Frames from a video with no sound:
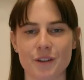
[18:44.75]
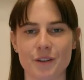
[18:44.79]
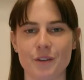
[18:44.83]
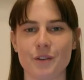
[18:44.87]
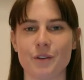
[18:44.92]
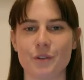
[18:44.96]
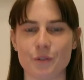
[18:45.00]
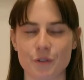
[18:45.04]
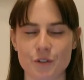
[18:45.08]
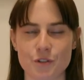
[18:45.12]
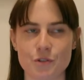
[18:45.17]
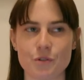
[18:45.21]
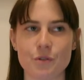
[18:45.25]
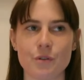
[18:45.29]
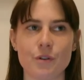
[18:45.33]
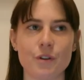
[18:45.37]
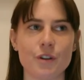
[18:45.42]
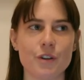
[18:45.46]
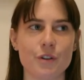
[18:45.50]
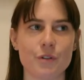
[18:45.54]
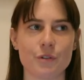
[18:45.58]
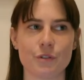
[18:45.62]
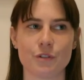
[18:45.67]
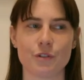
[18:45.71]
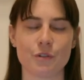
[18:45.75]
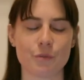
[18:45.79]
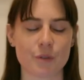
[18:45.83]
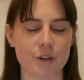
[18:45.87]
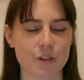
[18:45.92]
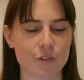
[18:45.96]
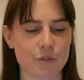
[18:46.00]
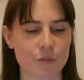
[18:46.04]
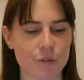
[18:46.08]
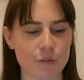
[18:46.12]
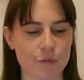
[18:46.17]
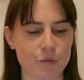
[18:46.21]
you know, enjoy, go to a
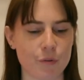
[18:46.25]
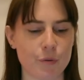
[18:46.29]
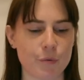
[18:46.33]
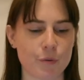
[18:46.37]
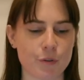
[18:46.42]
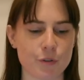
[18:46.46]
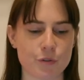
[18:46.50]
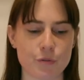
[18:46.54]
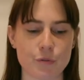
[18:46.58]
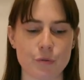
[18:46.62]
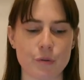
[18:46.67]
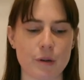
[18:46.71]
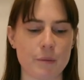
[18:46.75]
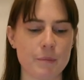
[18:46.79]
restaurant if we want to.